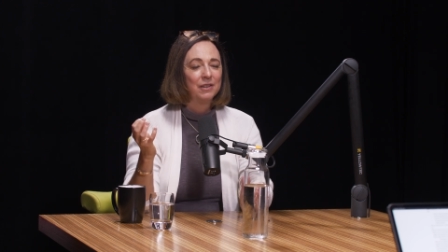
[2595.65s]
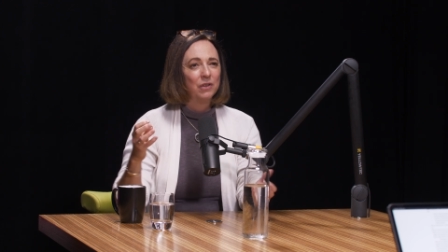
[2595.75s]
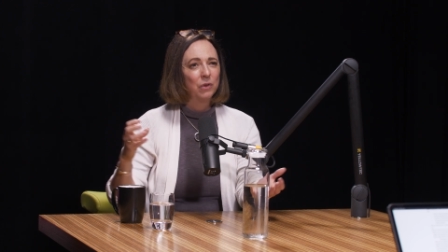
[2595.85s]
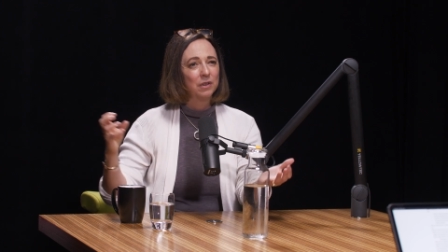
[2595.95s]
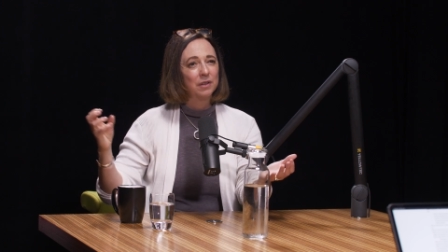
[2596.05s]

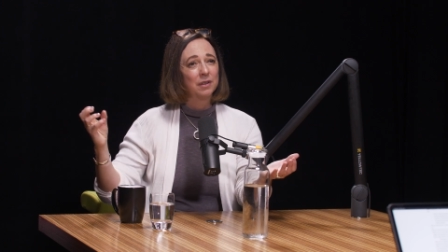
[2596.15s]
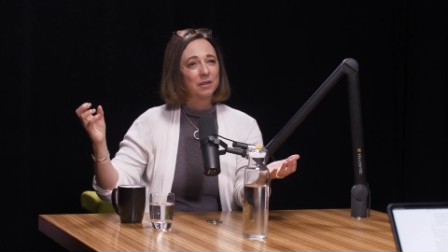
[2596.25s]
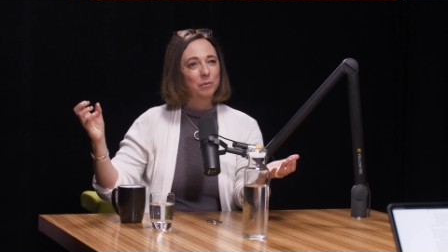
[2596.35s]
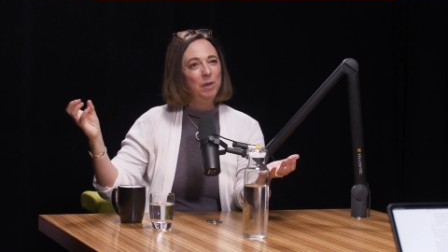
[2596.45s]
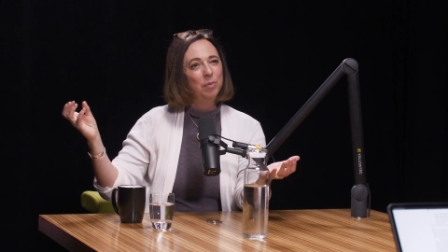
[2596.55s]
So
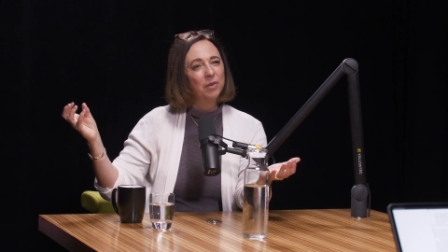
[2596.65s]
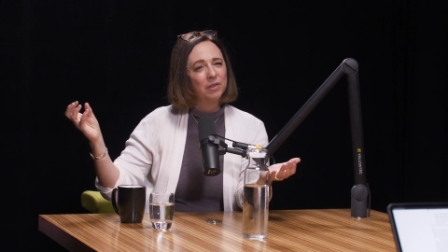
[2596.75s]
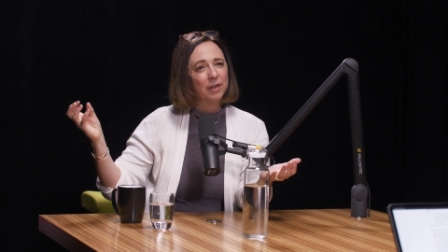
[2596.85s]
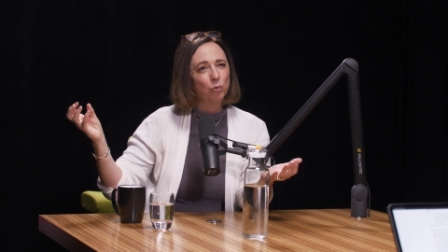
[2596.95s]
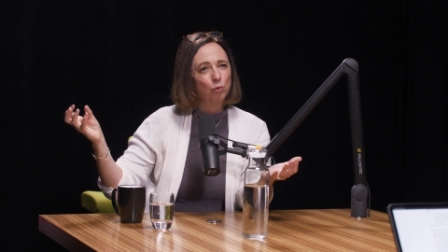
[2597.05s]
people
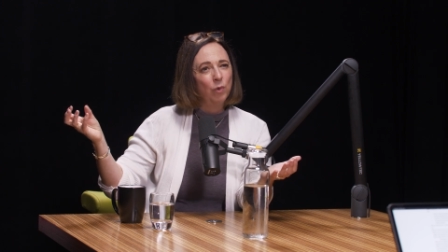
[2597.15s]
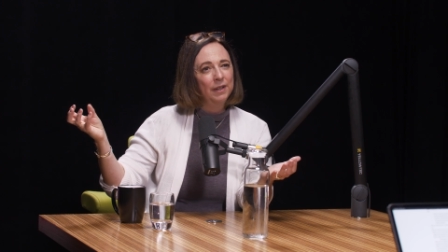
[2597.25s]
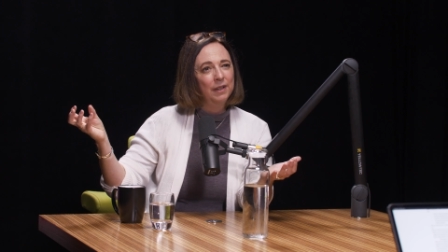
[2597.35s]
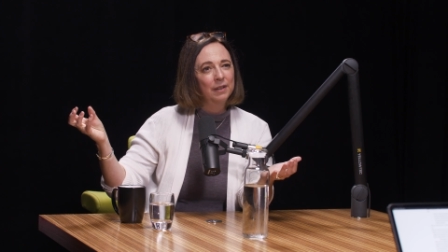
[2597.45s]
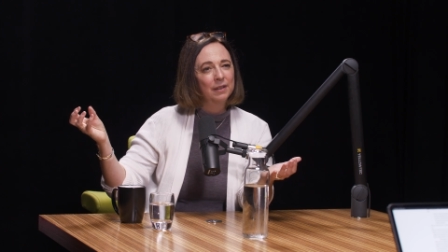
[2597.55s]
are like
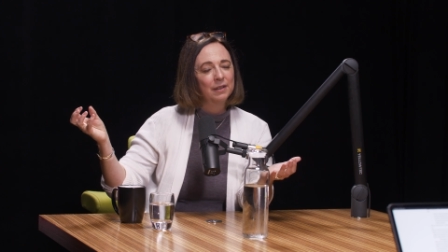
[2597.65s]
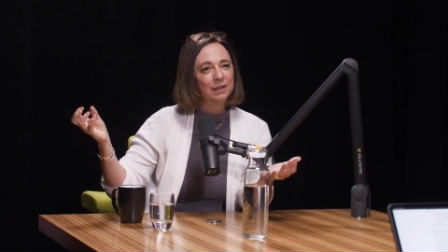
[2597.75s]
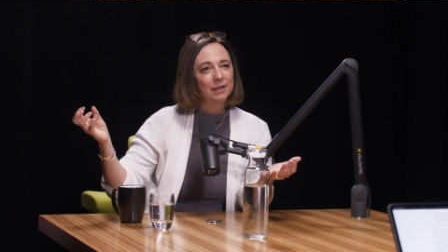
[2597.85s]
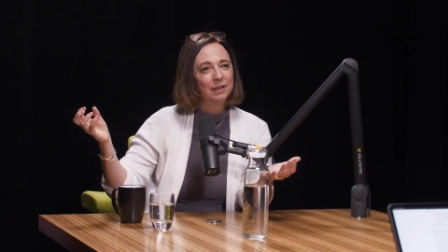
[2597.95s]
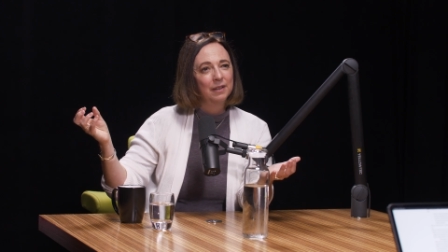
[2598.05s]
running
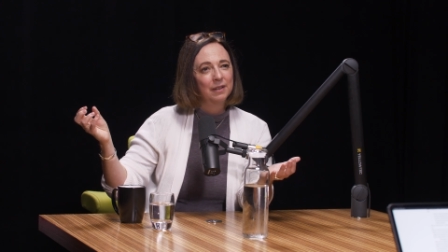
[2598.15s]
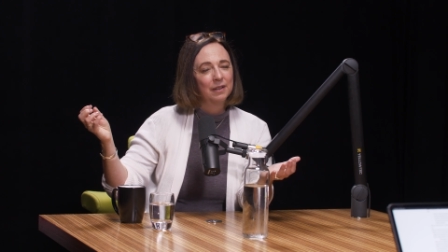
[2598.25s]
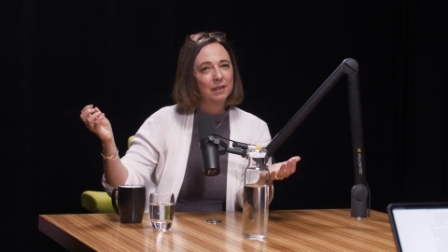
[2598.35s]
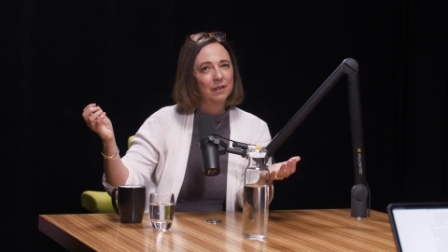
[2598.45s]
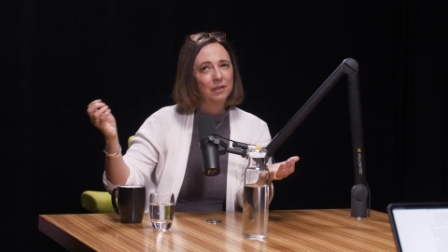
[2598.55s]

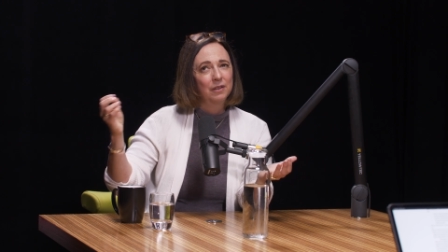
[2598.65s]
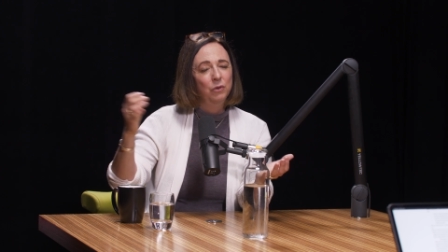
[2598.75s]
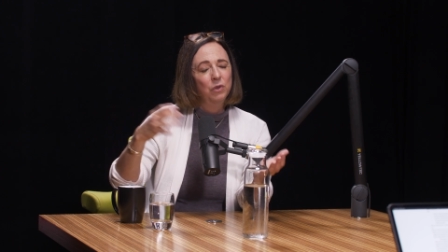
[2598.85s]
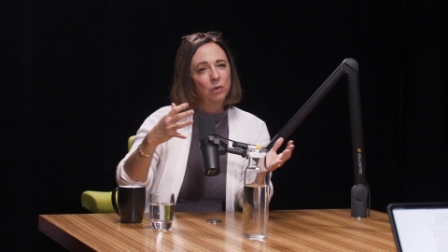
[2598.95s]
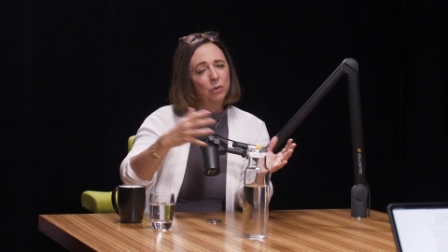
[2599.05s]

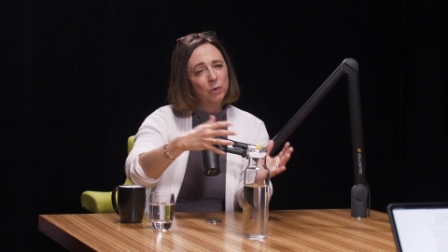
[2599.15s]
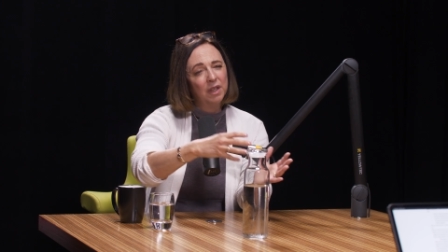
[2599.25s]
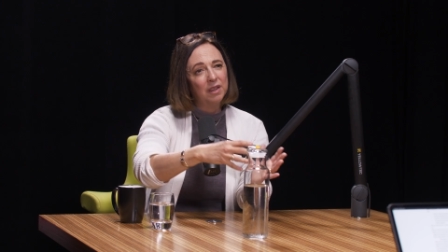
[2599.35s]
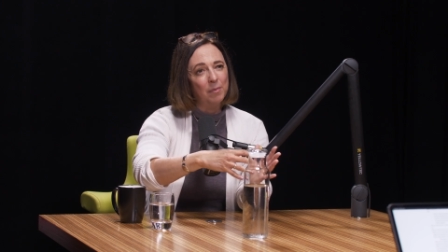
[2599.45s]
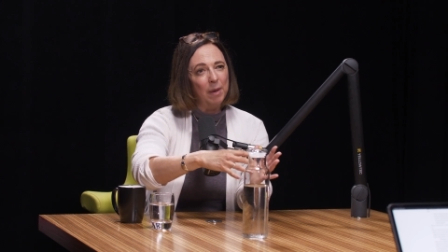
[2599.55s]
you, you
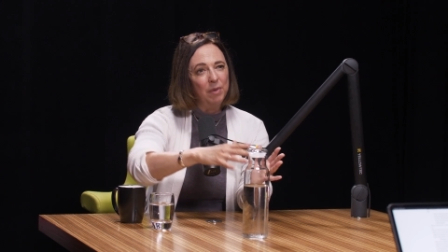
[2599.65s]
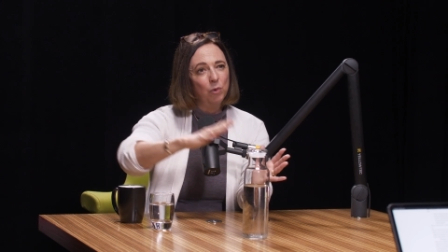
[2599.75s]
think they might